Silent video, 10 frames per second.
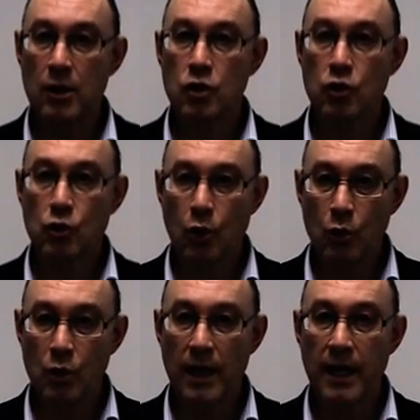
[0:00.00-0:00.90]

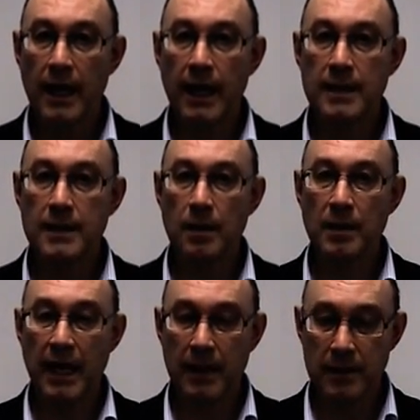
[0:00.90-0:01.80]
stroke and some
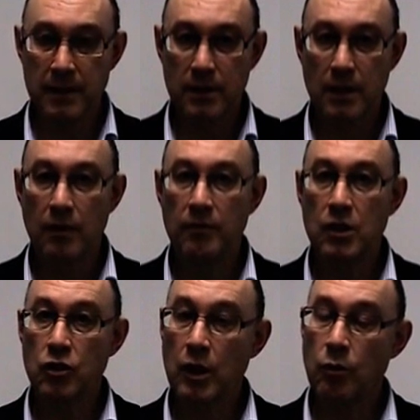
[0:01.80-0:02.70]
cancers,
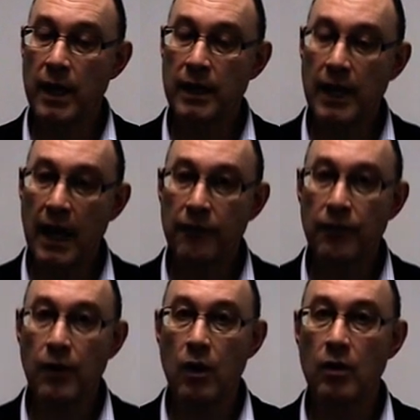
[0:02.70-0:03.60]
which require
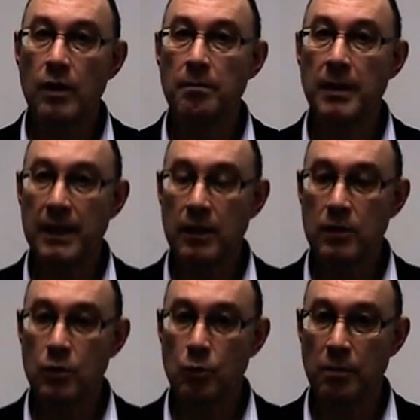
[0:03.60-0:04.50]
lifelong
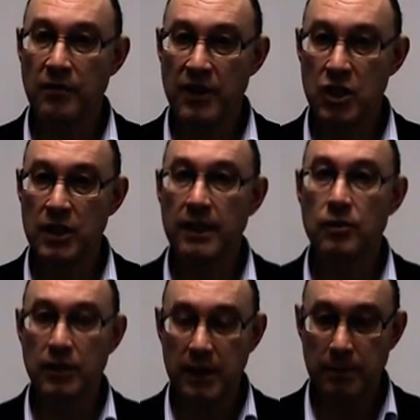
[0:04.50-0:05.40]
medical supervision and
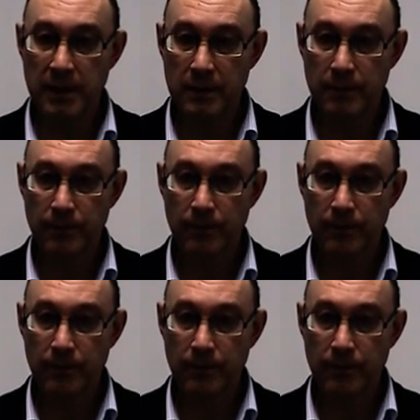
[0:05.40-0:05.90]
treatment.